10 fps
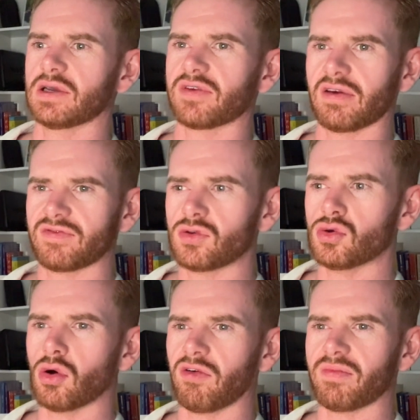I've got a
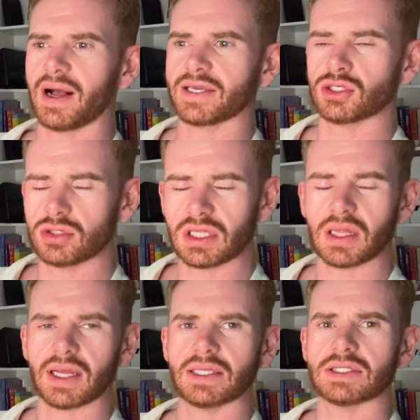few of my Tuesday
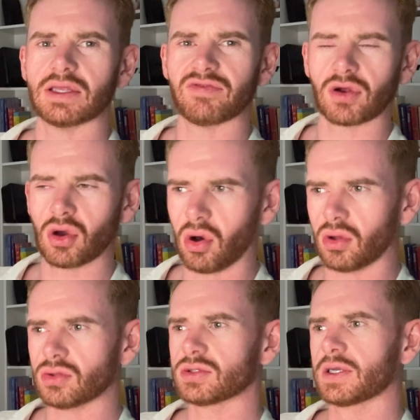clients in for
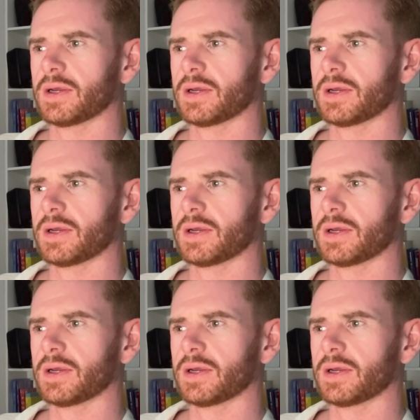calls